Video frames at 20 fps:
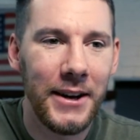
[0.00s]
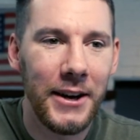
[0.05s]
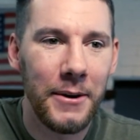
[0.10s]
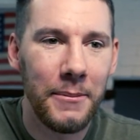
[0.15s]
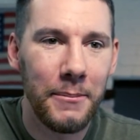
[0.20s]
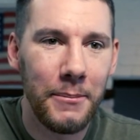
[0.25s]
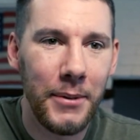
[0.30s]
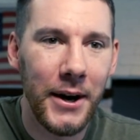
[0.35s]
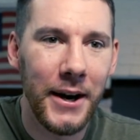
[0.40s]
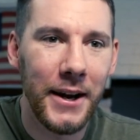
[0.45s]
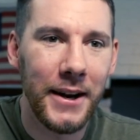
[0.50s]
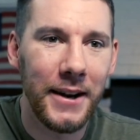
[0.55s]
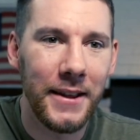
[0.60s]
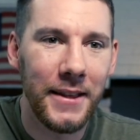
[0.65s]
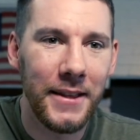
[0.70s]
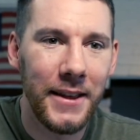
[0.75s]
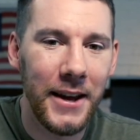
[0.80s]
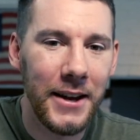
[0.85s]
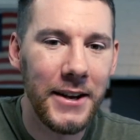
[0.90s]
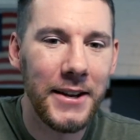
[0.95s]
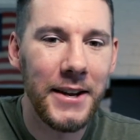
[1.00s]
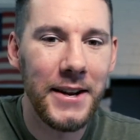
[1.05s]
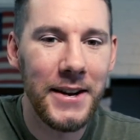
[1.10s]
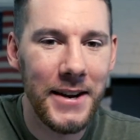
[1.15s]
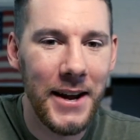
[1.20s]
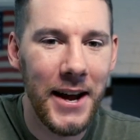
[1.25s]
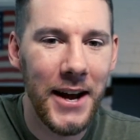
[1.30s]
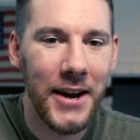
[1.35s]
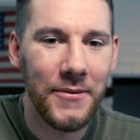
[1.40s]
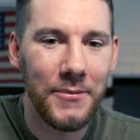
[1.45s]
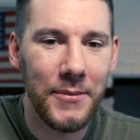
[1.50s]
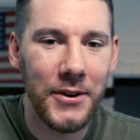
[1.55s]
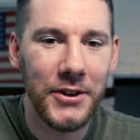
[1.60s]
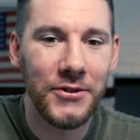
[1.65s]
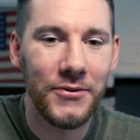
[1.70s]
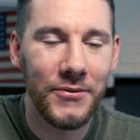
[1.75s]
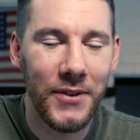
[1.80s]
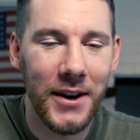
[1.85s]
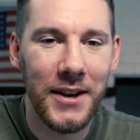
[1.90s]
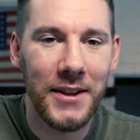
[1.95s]
but they didn't have much
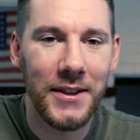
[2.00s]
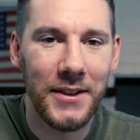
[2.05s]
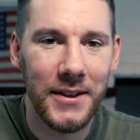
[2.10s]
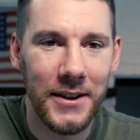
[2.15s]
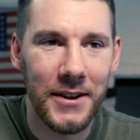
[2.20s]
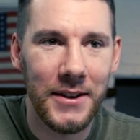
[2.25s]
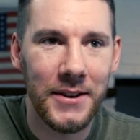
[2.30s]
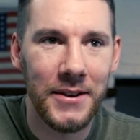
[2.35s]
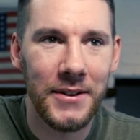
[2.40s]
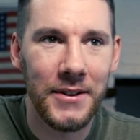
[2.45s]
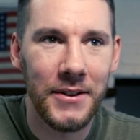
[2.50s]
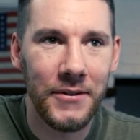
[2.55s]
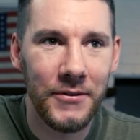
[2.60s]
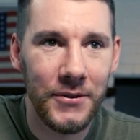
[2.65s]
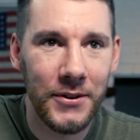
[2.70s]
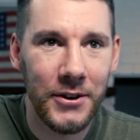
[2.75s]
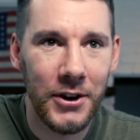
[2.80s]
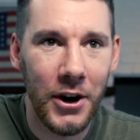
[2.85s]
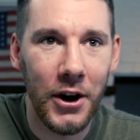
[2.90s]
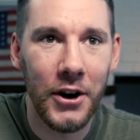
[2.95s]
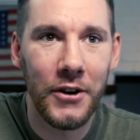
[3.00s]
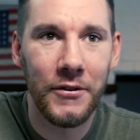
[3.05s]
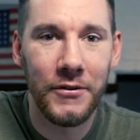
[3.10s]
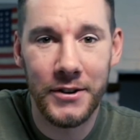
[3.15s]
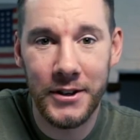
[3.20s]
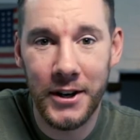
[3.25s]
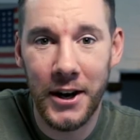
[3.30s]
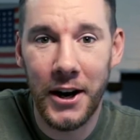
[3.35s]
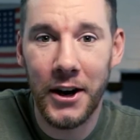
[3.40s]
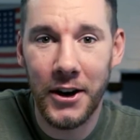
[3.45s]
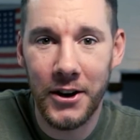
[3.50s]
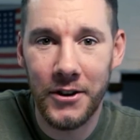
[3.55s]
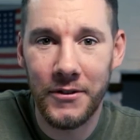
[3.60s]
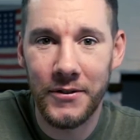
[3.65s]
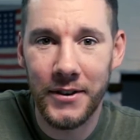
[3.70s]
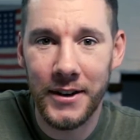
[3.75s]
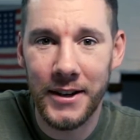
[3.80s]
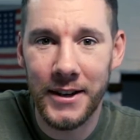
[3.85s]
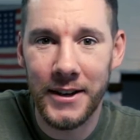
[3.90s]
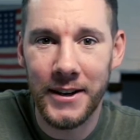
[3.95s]
faith in the car
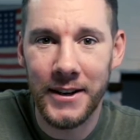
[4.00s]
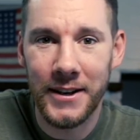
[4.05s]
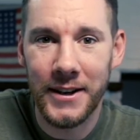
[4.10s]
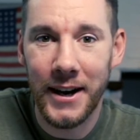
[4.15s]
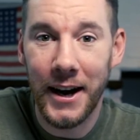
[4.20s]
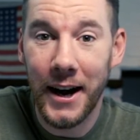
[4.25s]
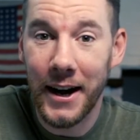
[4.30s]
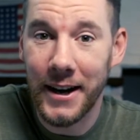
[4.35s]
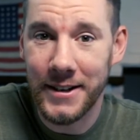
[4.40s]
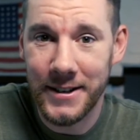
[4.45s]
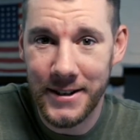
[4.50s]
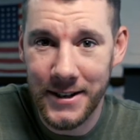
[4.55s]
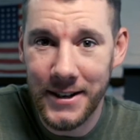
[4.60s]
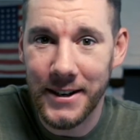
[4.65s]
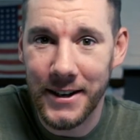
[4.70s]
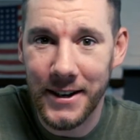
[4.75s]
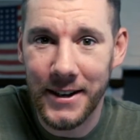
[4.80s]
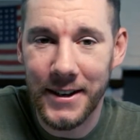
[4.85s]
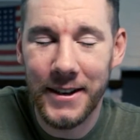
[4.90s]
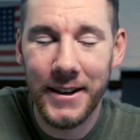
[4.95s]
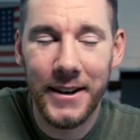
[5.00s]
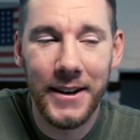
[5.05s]
photography idea.